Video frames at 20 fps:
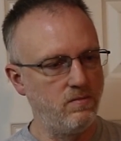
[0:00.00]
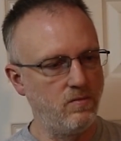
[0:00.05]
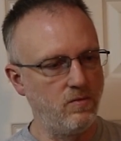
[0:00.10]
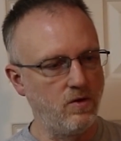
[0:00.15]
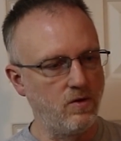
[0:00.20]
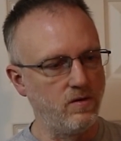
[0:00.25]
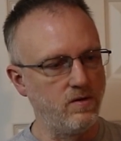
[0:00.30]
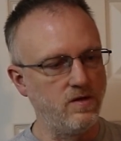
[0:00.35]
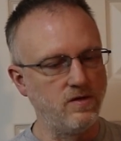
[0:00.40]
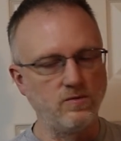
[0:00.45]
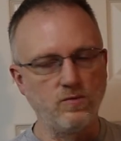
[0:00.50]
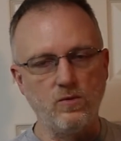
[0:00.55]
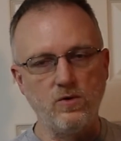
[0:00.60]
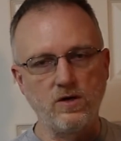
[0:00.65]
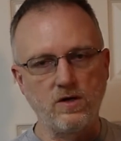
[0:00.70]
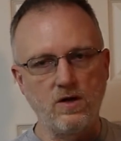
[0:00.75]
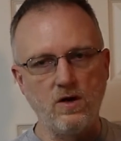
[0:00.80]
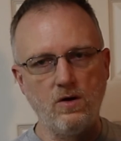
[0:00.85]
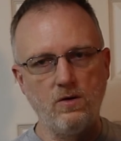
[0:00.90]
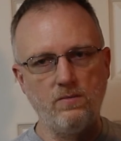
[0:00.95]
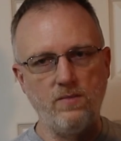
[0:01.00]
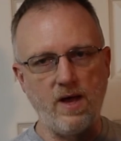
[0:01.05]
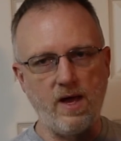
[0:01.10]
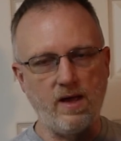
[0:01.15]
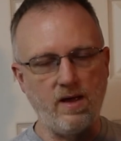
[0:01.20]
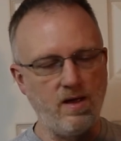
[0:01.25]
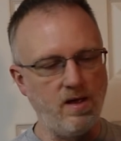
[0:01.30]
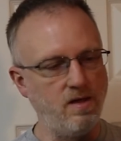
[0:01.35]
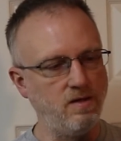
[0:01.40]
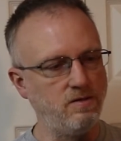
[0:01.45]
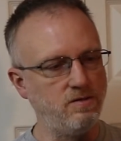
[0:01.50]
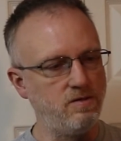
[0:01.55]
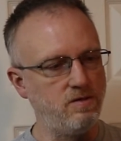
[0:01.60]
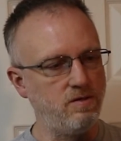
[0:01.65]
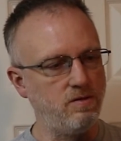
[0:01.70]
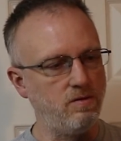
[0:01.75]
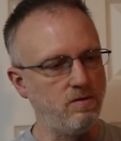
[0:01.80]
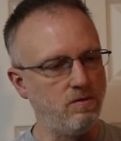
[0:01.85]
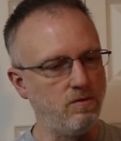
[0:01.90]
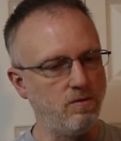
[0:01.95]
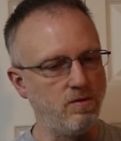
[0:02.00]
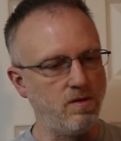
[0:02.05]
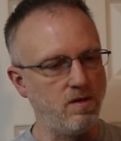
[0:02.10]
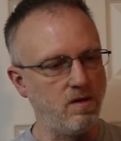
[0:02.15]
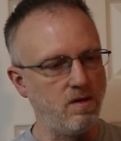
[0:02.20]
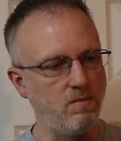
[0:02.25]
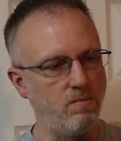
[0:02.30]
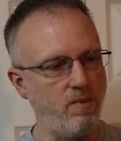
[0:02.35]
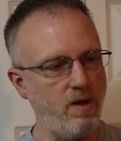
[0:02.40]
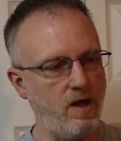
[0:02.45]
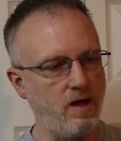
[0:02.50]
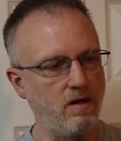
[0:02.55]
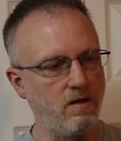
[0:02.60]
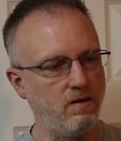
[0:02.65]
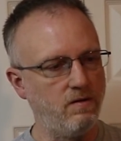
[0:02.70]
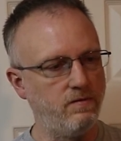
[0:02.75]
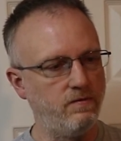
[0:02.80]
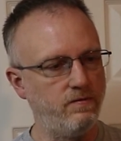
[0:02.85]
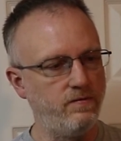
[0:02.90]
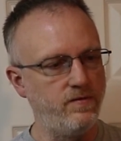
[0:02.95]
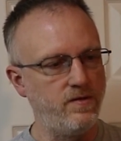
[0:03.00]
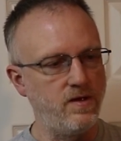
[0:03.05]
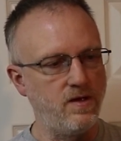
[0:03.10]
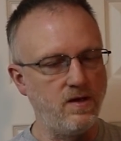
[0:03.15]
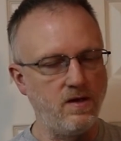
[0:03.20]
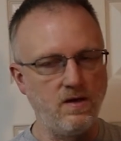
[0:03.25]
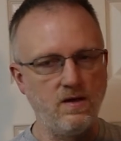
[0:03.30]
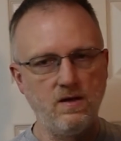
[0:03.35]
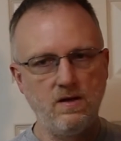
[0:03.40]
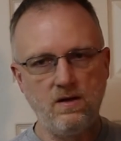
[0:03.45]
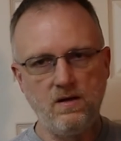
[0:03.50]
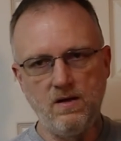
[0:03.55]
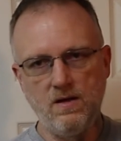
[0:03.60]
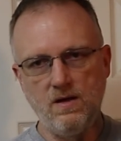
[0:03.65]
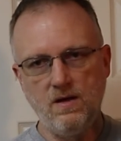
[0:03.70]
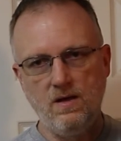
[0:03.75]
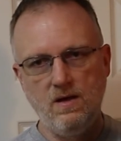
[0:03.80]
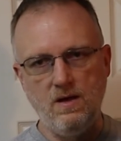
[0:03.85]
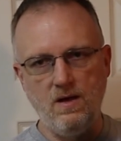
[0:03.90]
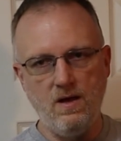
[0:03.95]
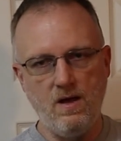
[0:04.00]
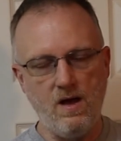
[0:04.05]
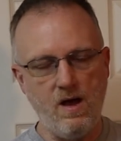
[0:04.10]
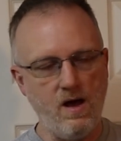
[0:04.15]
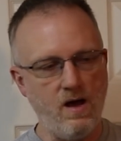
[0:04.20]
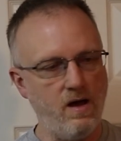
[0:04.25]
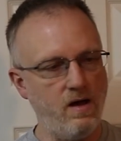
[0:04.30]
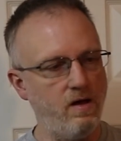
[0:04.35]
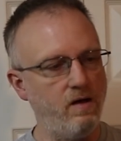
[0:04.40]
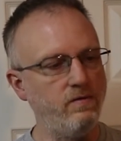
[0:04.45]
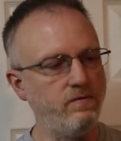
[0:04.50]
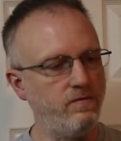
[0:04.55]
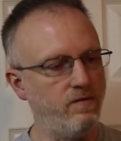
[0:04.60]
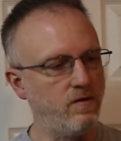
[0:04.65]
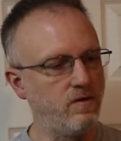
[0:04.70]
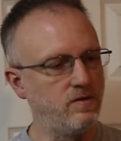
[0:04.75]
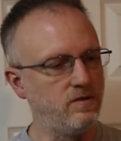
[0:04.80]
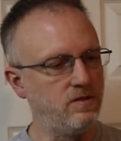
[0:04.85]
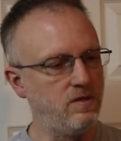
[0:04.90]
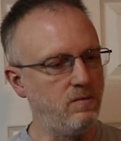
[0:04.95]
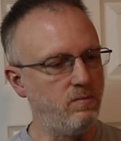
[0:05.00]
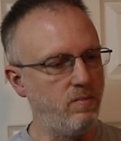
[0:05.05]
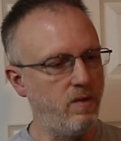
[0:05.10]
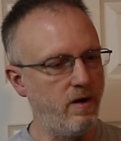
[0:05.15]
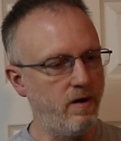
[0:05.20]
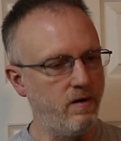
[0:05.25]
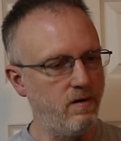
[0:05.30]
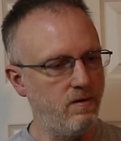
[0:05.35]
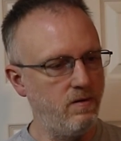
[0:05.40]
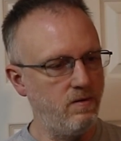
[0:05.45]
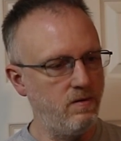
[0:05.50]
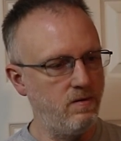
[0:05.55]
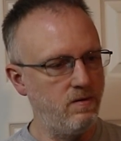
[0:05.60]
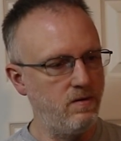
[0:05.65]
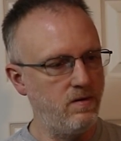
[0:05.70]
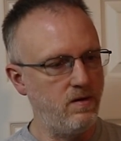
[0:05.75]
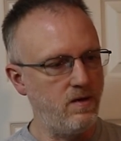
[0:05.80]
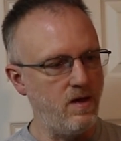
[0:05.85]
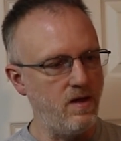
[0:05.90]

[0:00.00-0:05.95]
or this would go back into the back of the uh, focusing barrel.